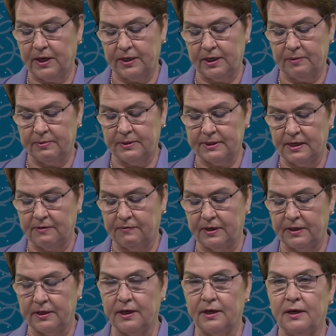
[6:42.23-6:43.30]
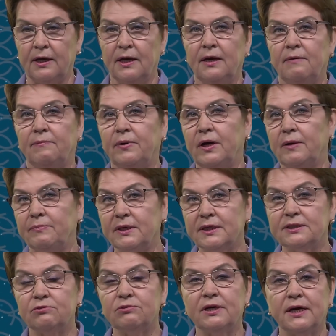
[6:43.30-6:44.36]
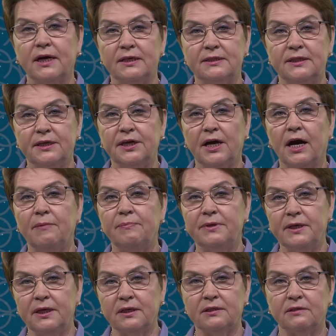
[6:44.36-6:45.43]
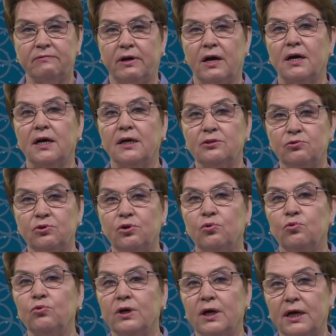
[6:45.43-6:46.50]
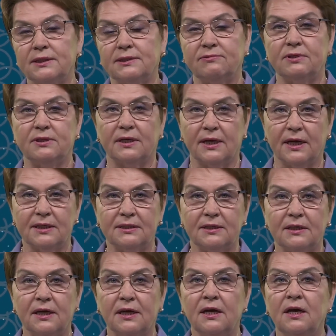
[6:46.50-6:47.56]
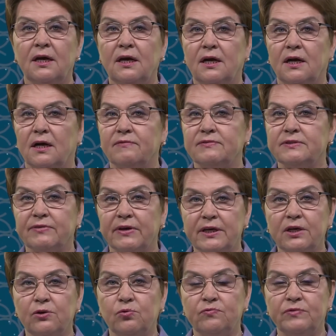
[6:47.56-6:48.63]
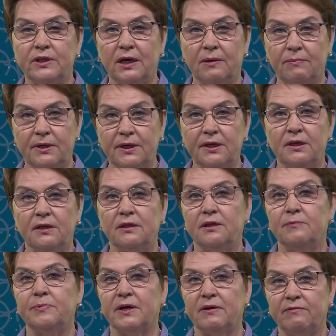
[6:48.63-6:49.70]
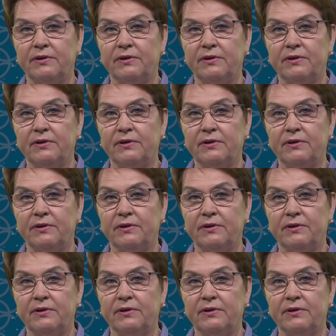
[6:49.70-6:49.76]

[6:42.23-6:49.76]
We go outside to the municipal regions, to those districts that public